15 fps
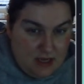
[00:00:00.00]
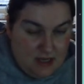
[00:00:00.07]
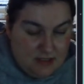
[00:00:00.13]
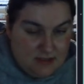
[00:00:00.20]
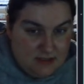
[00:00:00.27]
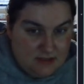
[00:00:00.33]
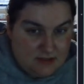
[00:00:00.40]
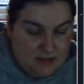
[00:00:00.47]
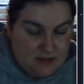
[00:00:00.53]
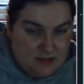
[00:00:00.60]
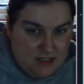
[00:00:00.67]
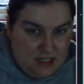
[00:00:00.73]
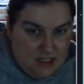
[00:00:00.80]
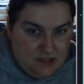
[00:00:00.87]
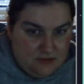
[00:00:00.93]
as is
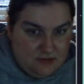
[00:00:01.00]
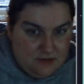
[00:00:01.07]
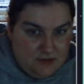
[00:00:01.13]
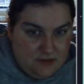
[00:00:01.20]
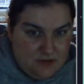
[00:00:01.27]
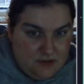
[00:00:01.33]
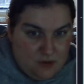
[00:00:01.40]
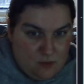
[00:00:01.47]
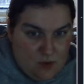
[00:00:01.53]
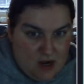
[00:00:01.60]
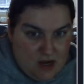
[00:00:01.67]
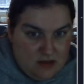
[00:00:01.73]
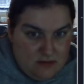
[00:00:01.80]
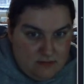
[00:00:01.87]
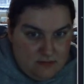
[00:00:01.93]
kind of the
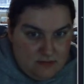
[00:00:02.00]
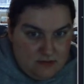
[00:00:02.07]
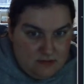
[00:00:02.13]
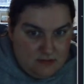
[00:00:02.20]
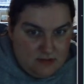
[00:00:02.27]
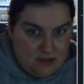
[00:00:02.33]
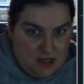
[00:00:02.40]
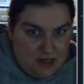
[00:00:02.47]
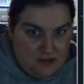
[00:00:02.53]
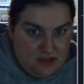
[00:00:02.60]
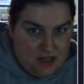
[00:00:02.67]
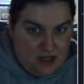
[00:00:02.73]
right side of the